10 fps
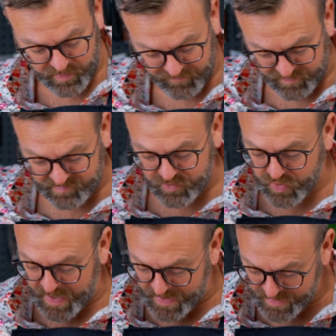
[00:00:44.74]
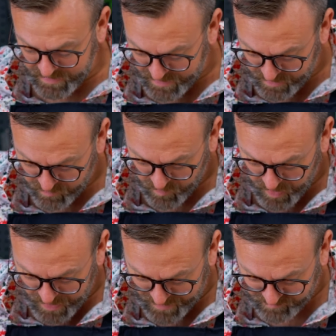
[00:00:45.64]
if it's dry now,
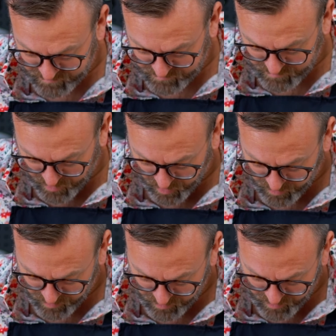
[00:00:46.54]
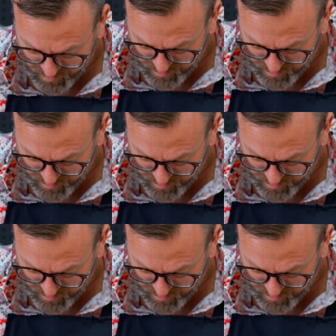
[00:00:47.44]
let's scar